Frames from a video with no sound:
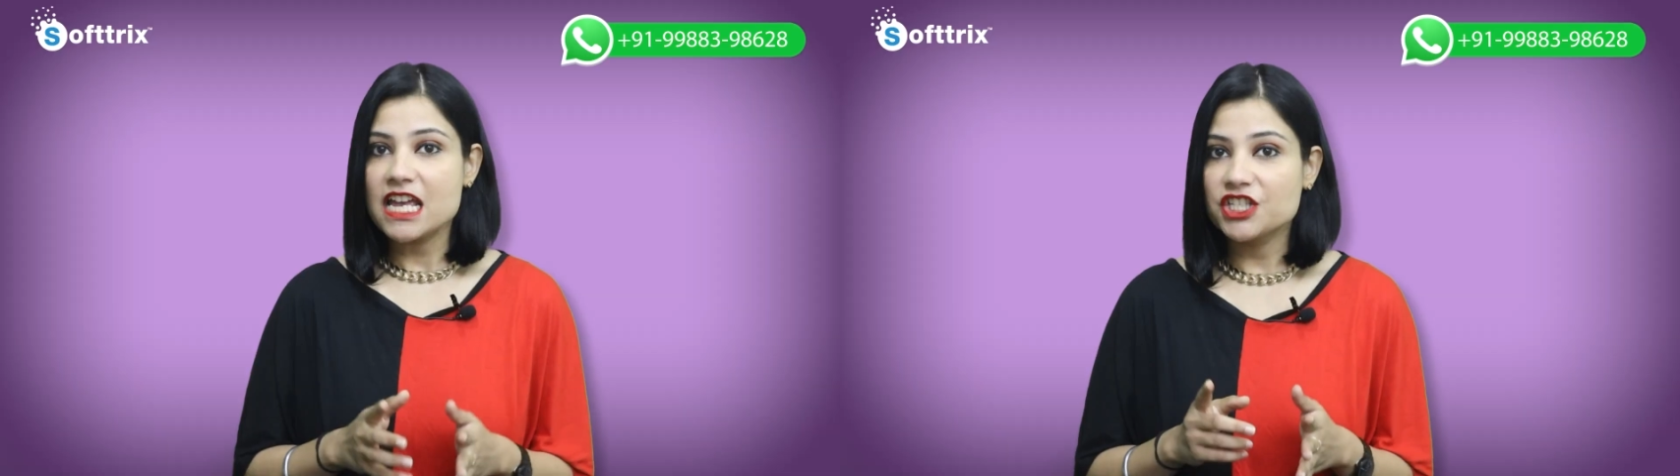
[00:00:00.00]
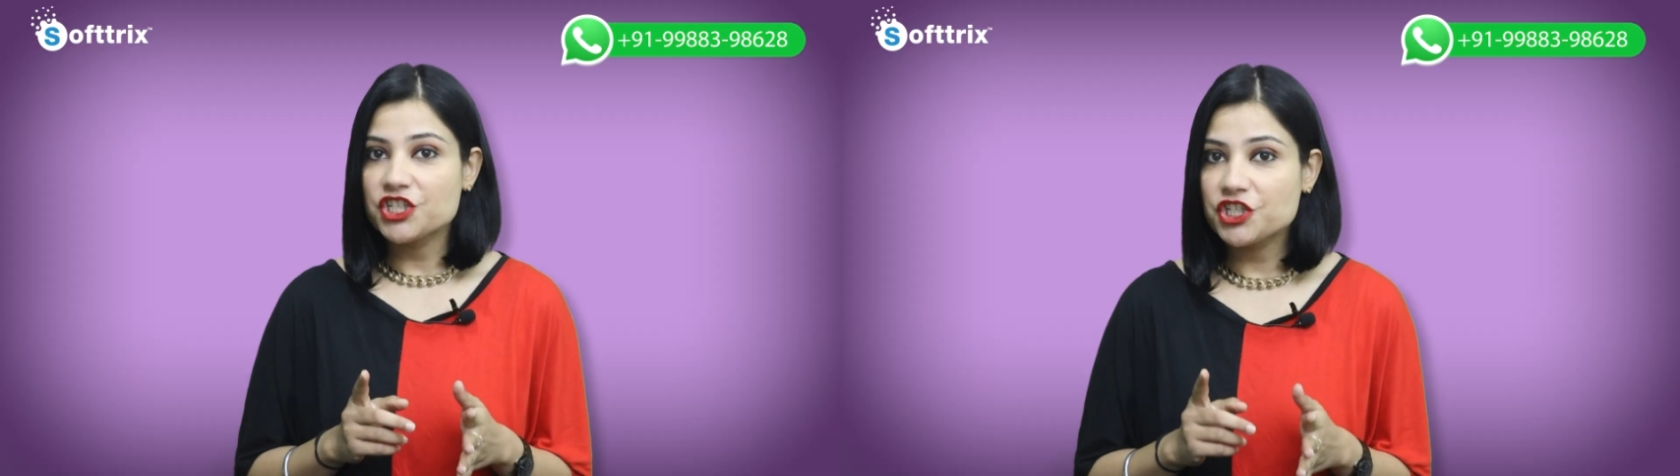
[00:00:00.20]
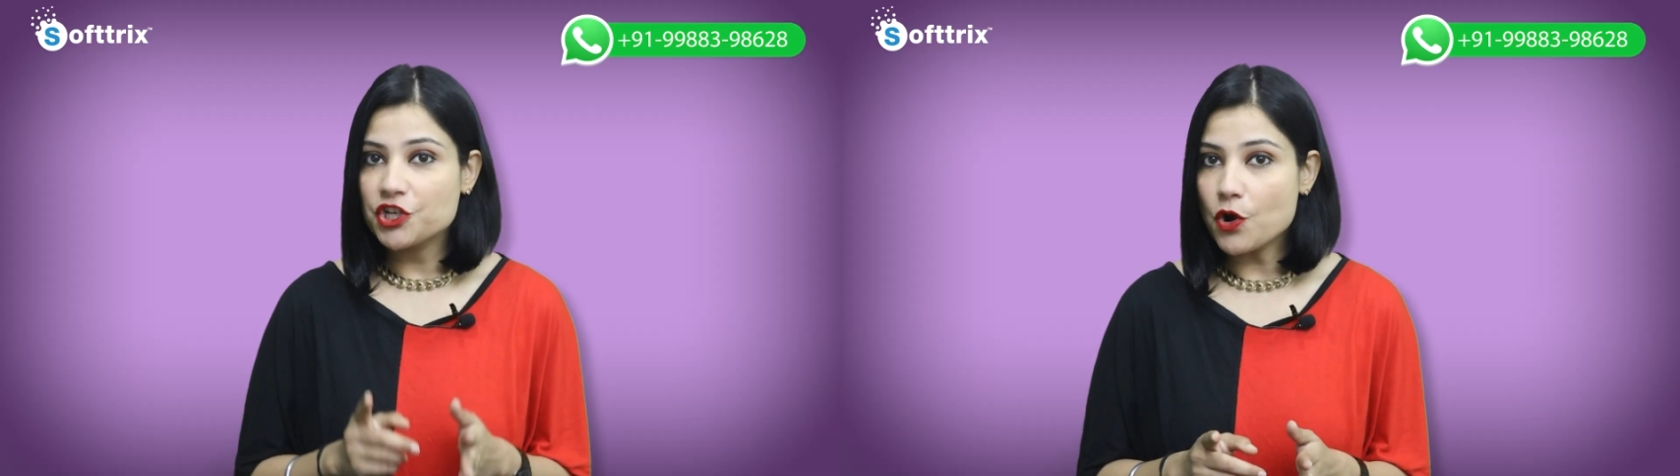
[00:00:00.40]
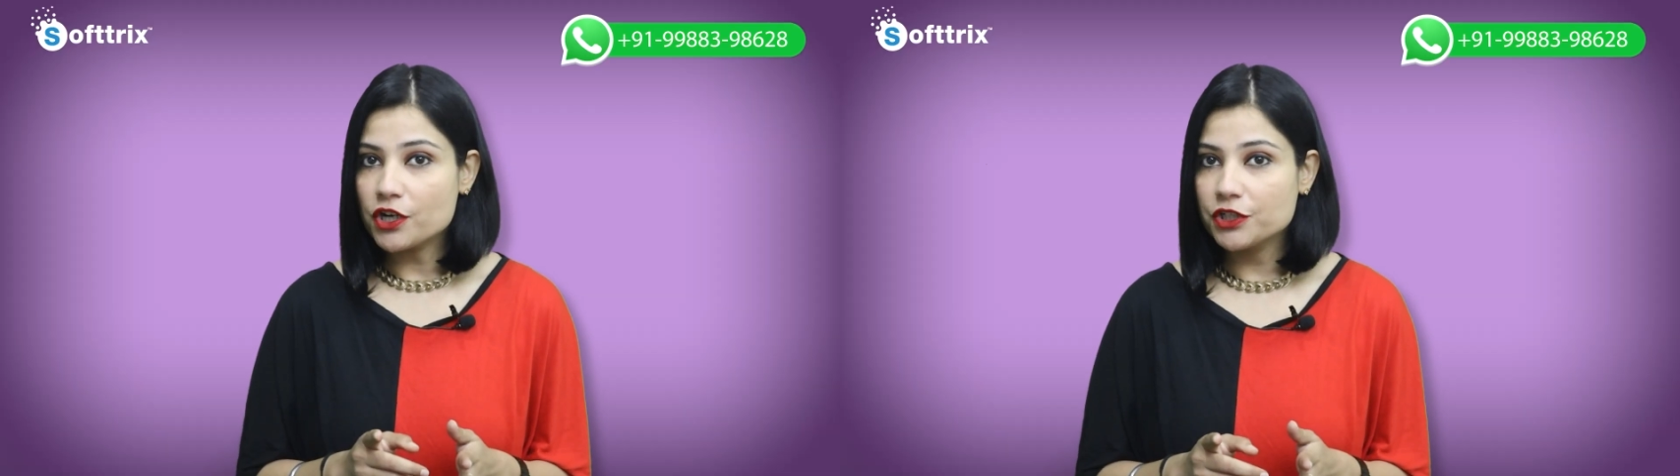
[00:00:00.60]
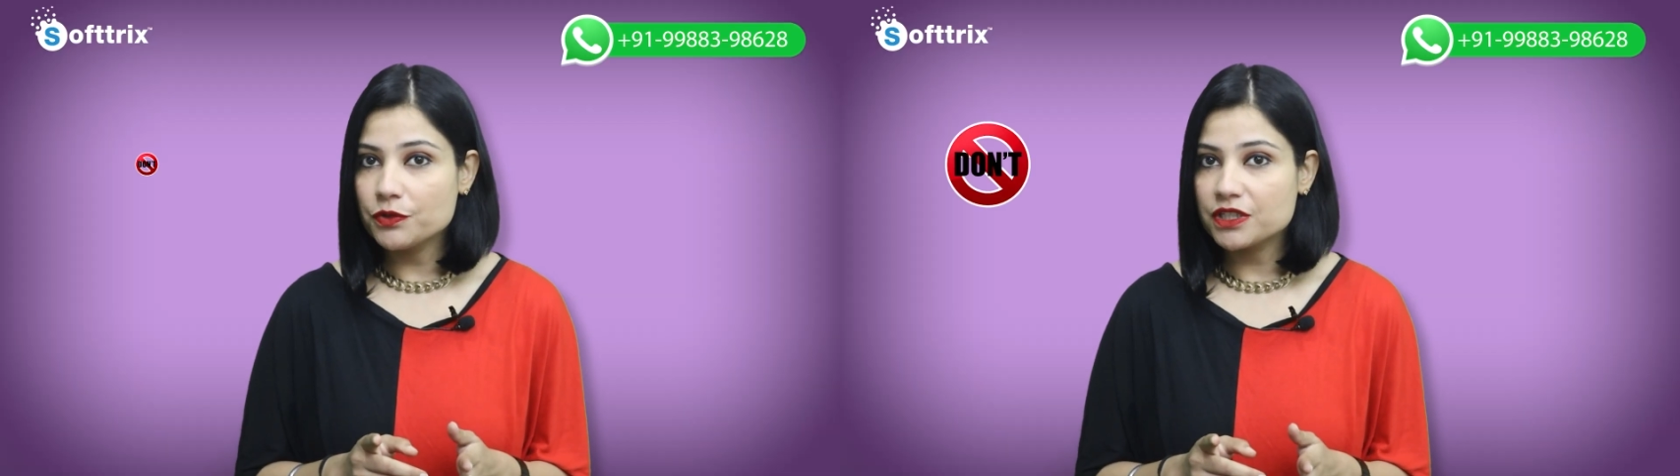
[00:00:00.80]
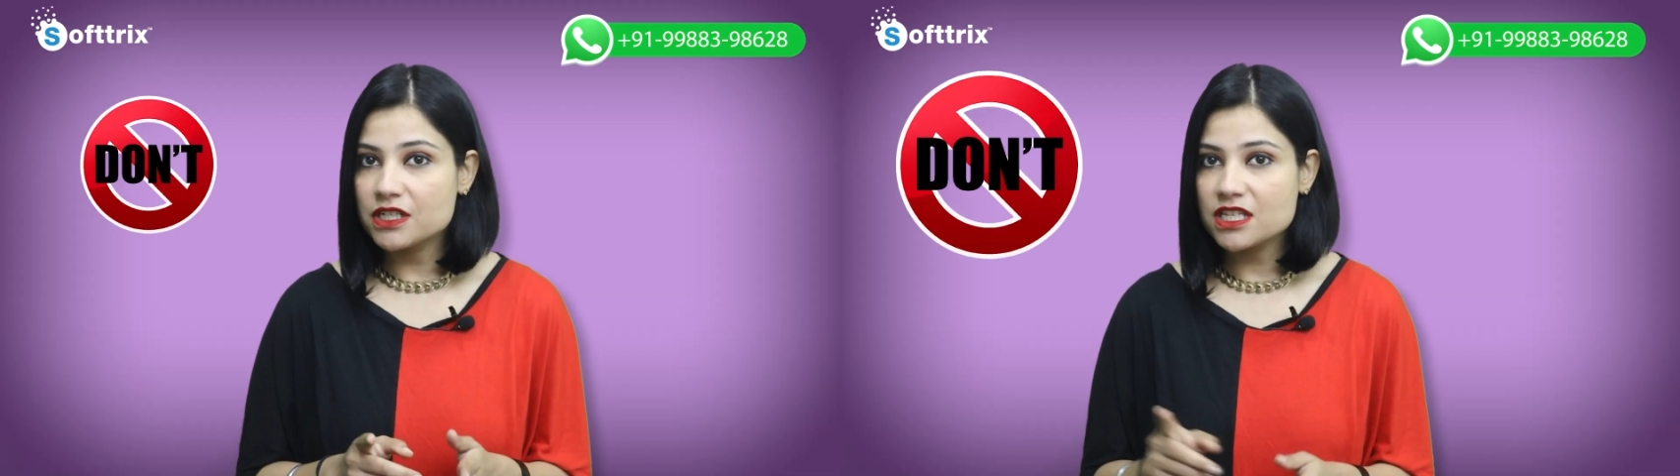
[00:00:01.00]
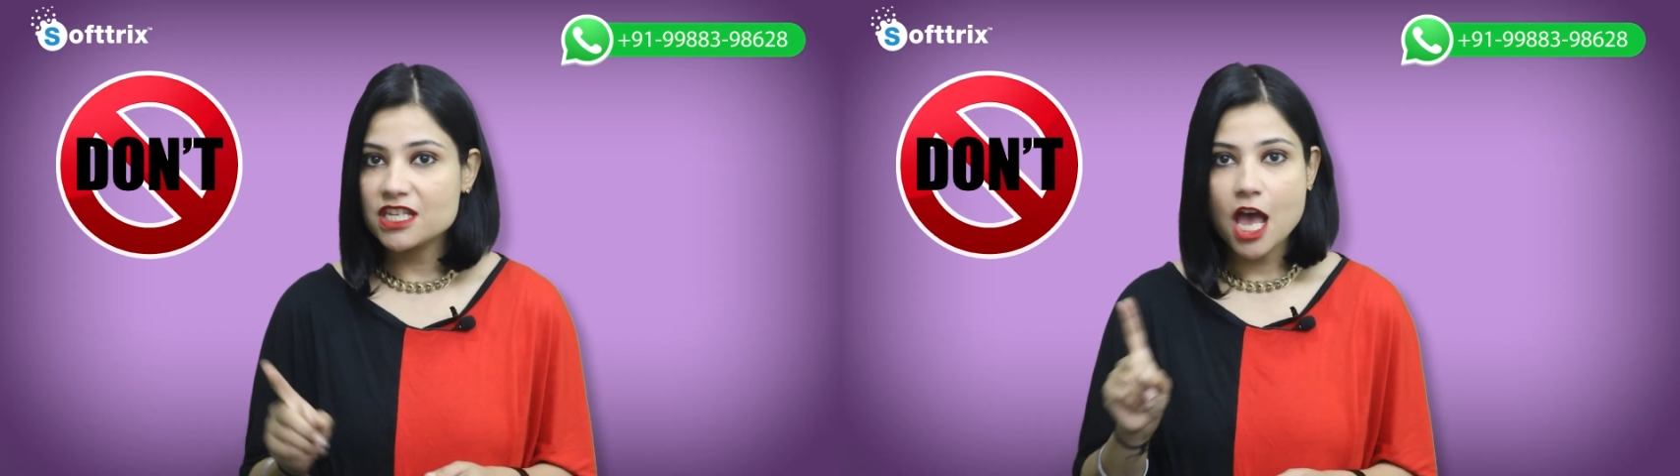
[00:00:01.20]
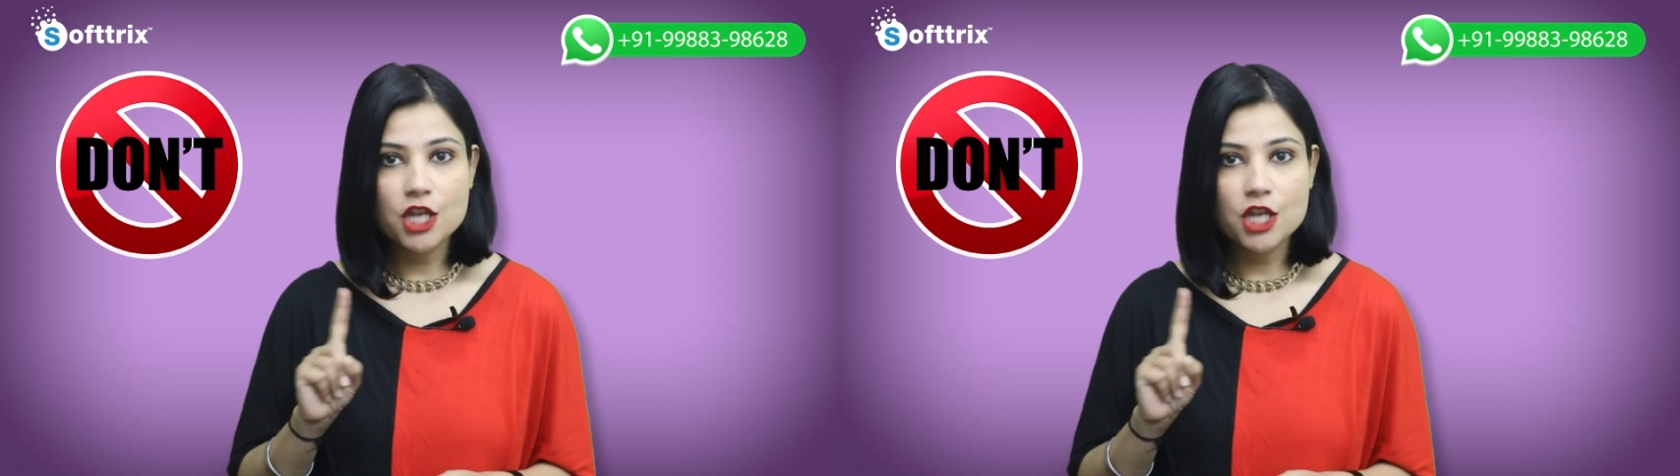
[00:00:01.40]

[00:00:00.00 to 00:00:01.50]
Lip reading: Ensure users